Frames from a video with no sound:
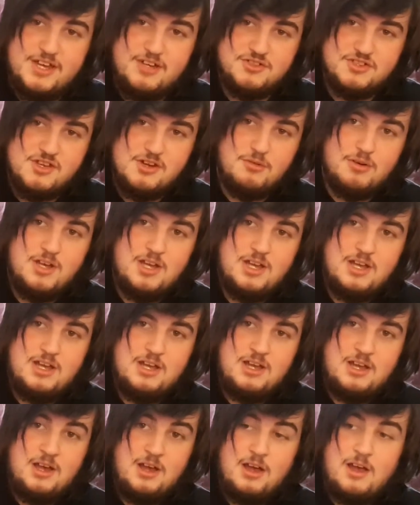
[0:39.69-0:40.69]
So,
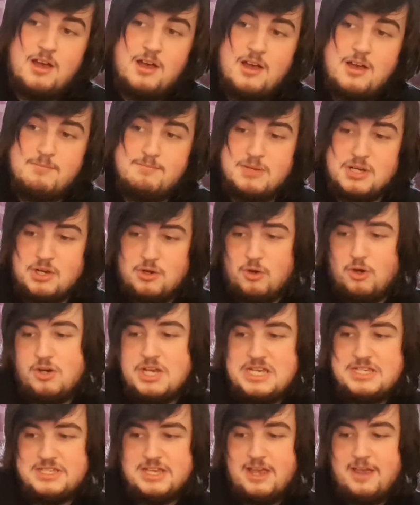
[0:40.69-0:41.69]

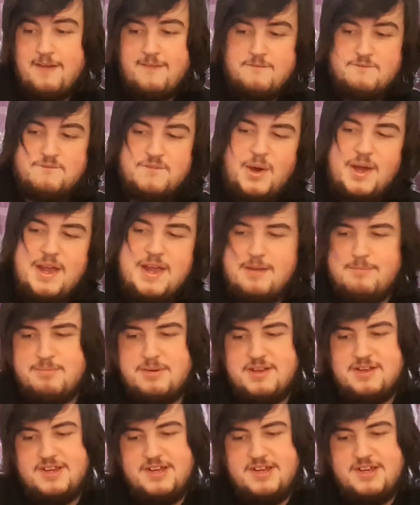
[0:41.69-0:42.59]
McCoy's Fire Pit.